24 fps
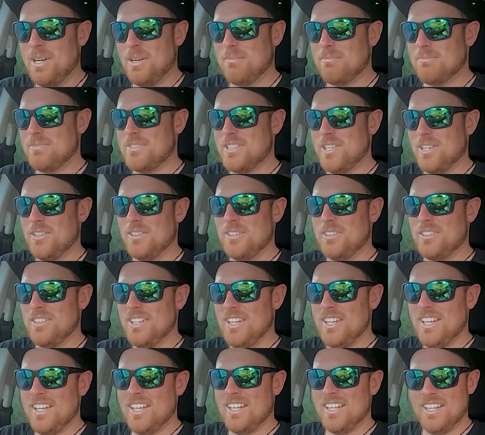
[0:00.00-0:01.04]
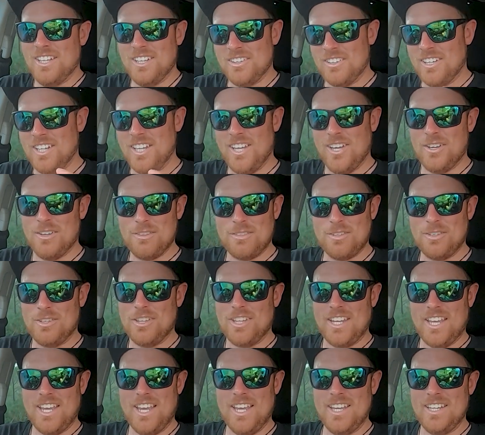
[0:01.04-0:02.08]
up to, literally gone through
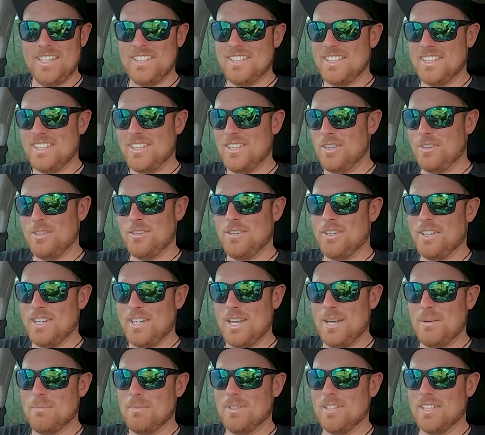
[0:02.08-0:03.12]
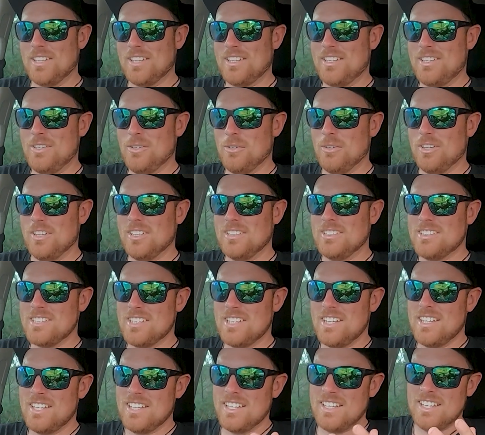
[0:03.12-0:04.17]
the gate, gone through a couple of corners,
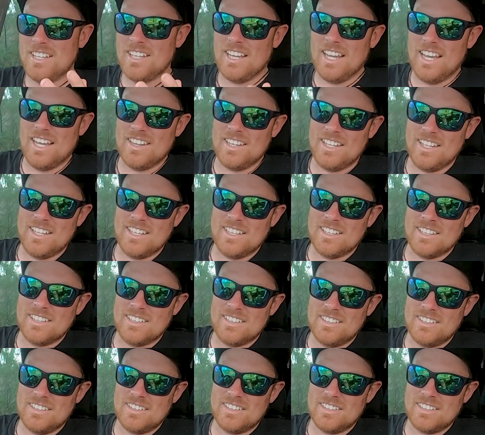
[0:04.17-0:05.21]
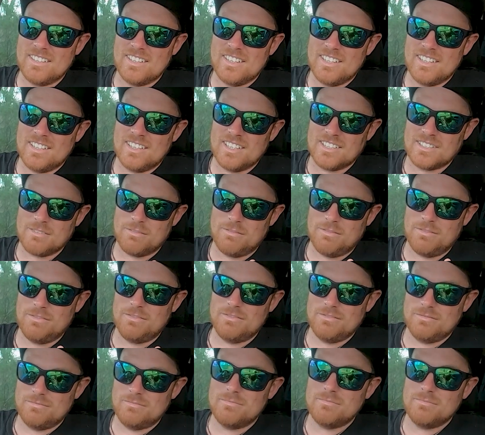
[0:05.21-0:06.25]
and then there's a
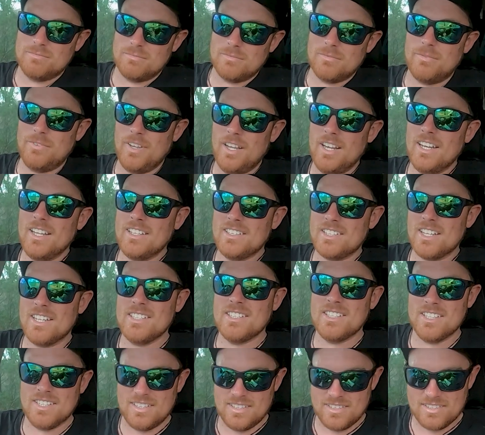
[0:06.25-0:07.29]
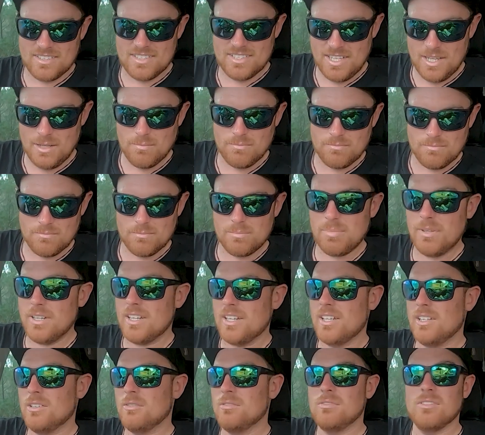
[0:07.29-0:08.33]
fairly decent steep bit
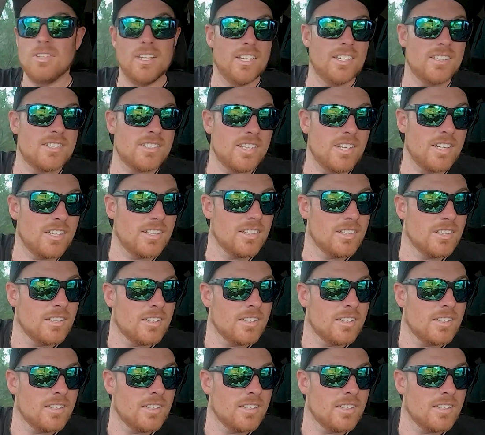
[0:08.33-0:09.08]
of hill there. So,